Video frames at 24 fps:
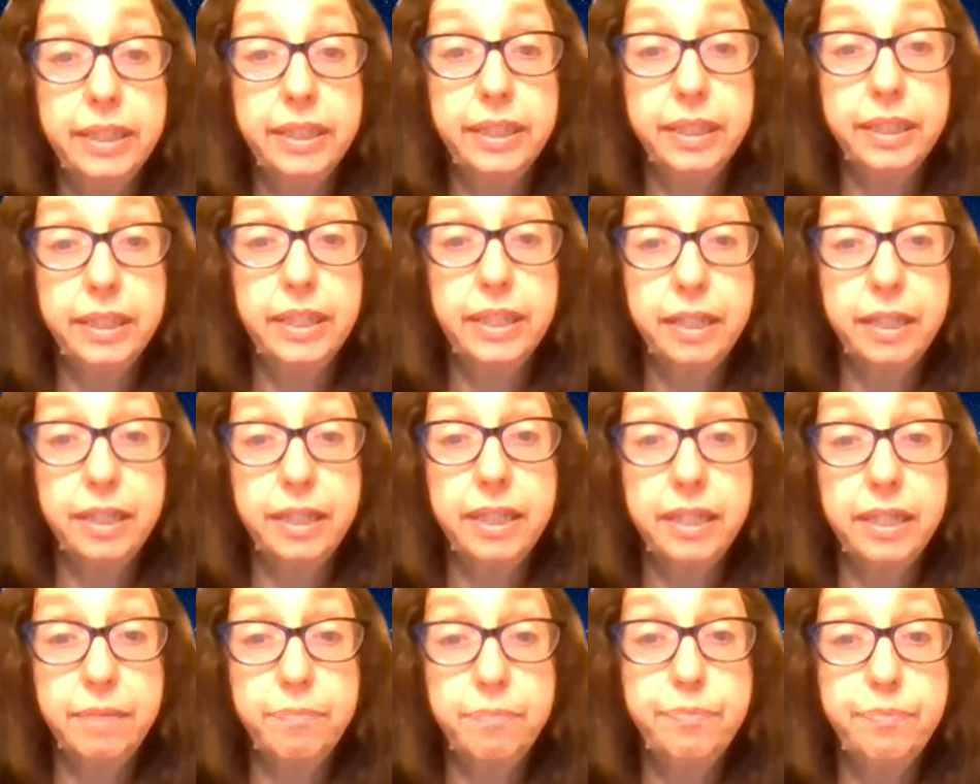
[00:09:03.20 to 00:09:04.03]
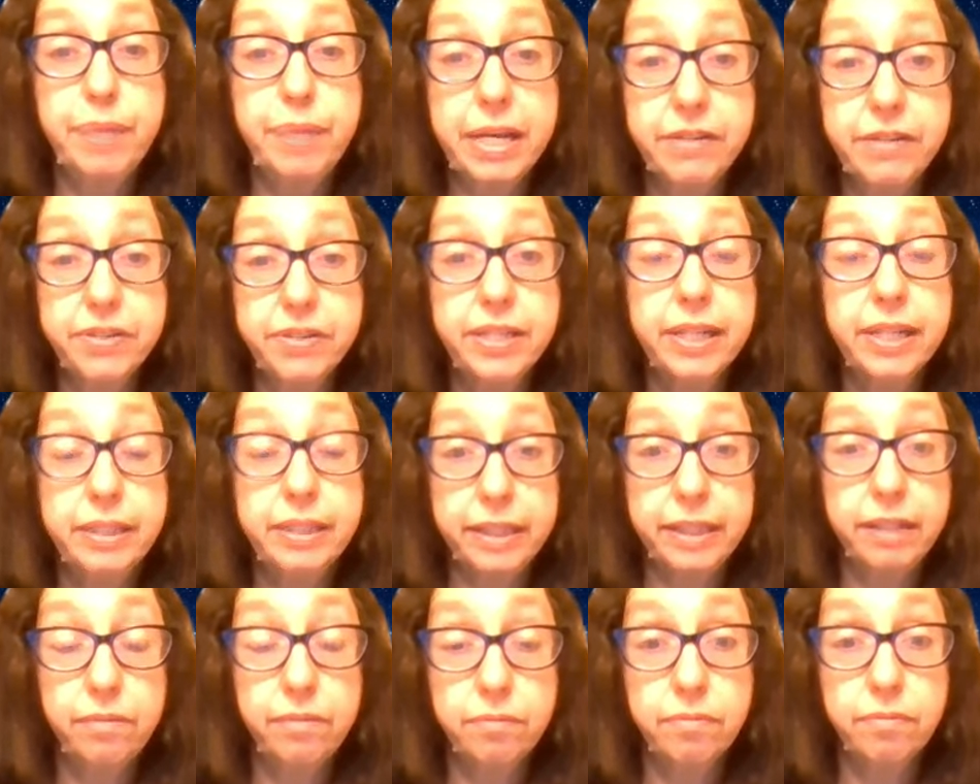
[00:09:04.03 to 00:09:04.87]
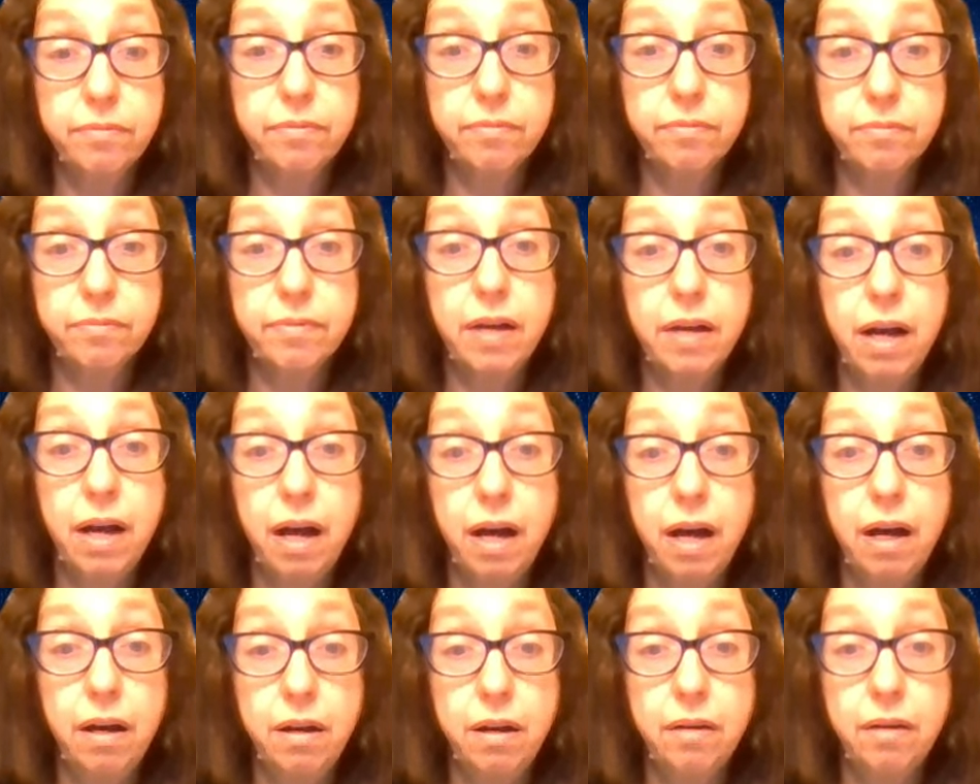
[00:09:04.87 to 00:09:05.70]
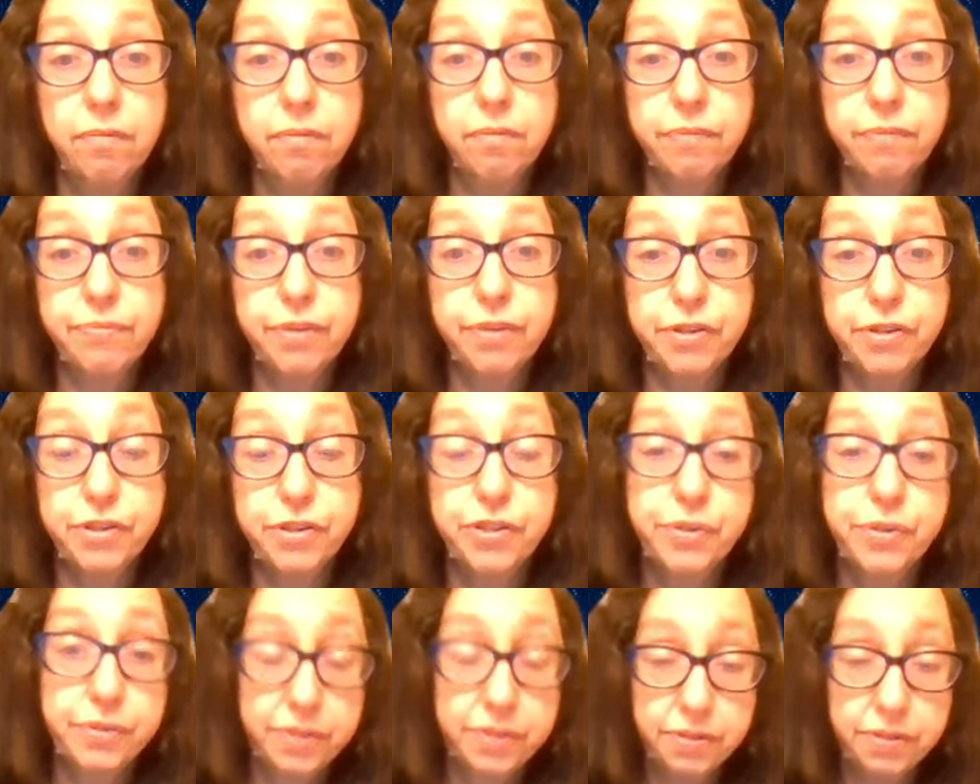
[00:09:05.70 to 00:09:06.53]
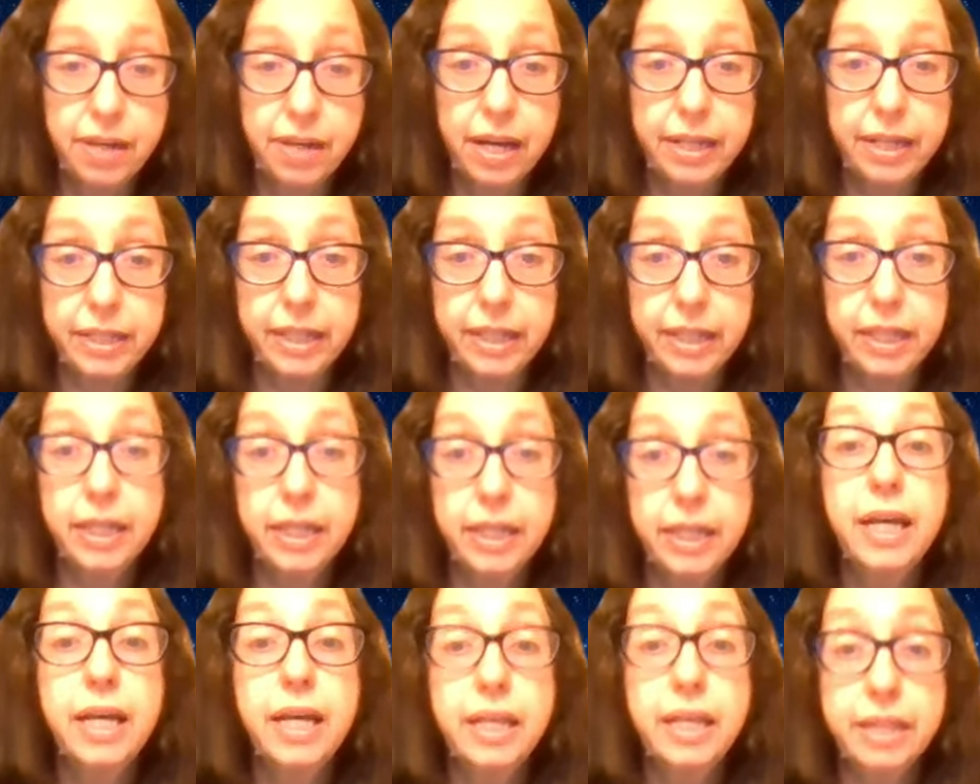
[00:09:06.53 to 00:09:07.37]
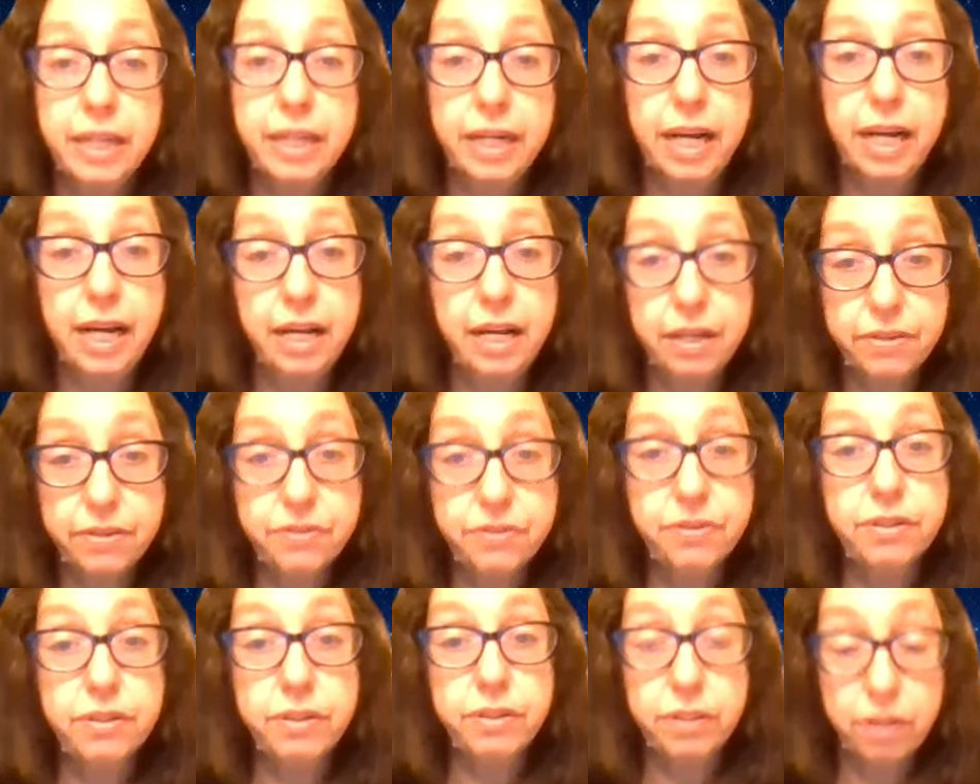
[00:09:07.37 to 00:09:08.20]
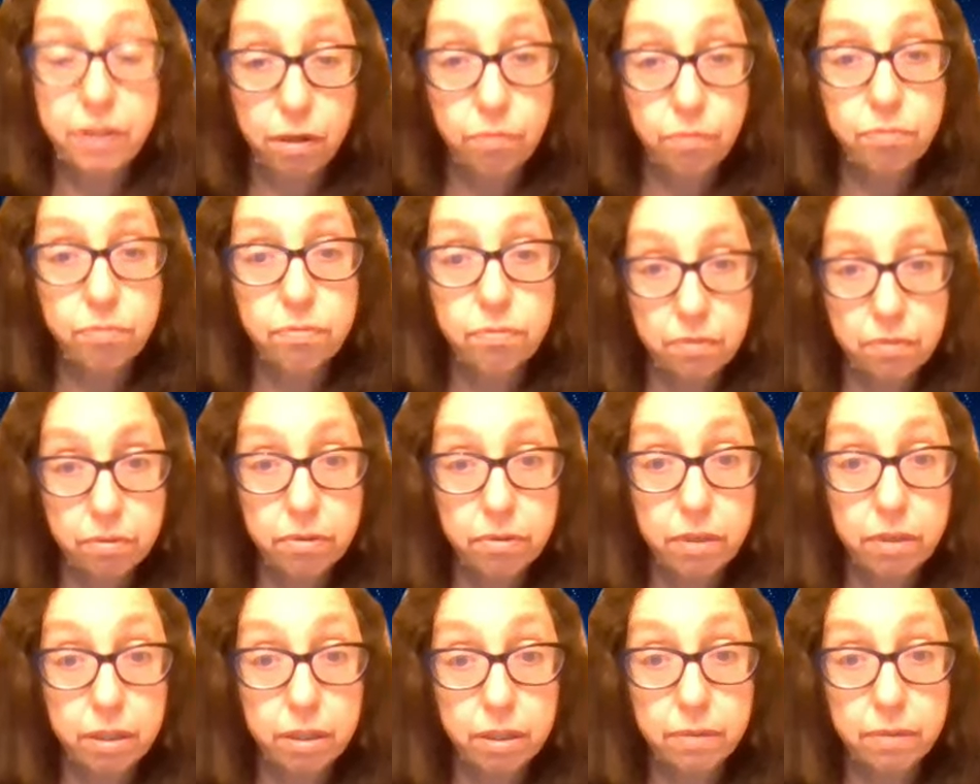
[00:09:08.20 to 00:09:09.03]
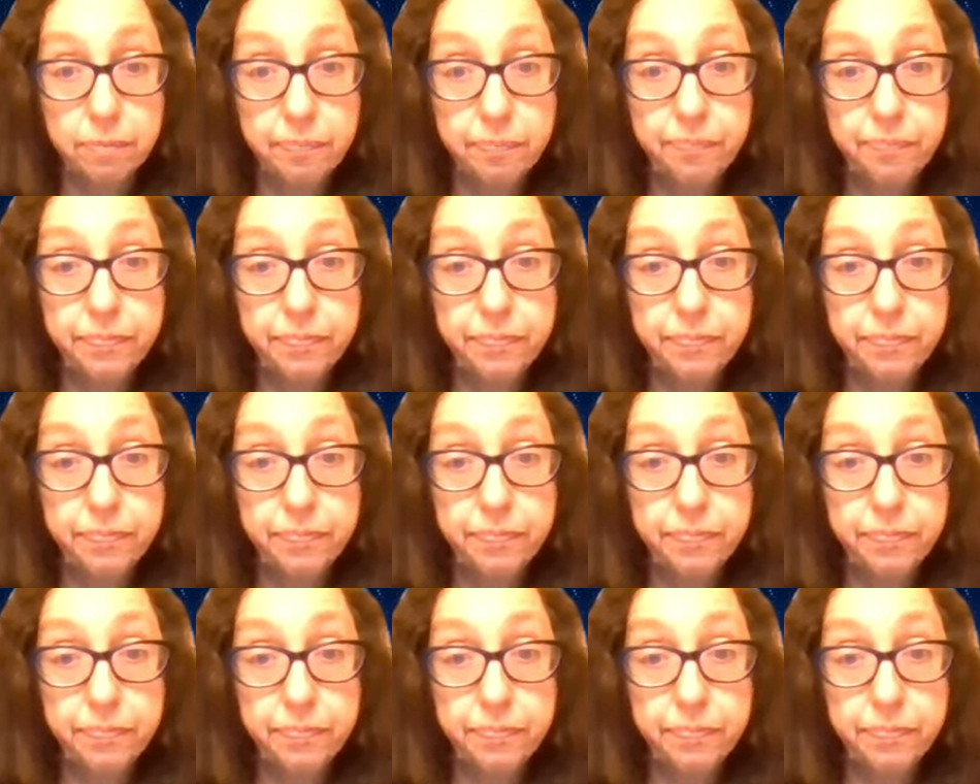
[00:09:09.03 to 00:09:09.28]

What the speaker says: it basically refers to a society that has no ruler.